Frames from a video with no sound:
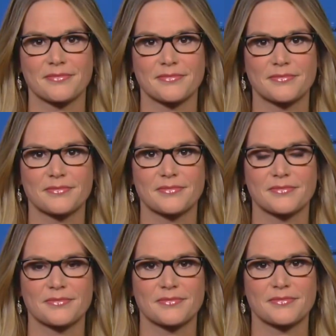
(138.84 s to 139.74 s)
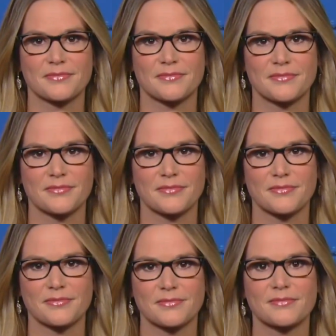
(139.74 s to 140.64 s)

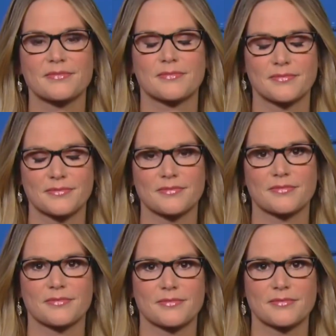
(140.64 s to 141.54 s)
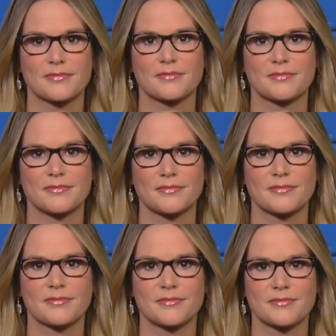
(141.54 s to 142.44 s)

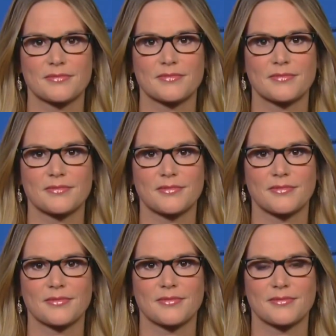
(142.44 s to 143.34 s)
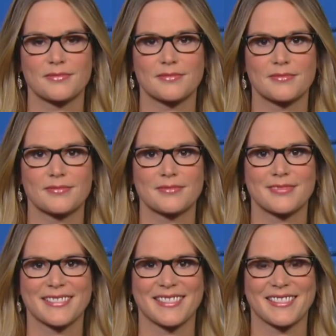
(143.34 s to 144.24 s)

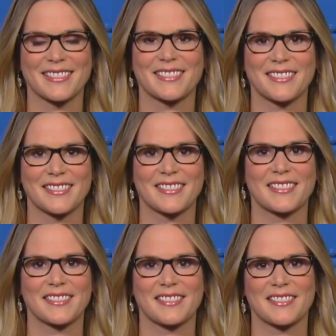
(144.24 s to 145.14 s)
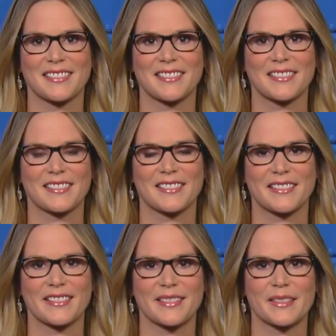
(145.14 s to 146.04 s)

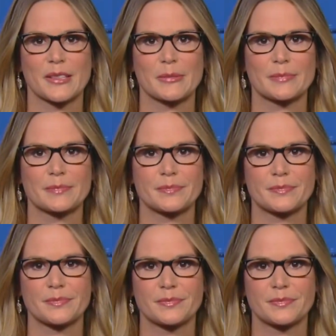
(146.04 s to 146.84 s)
No words are spoken by the person on screen.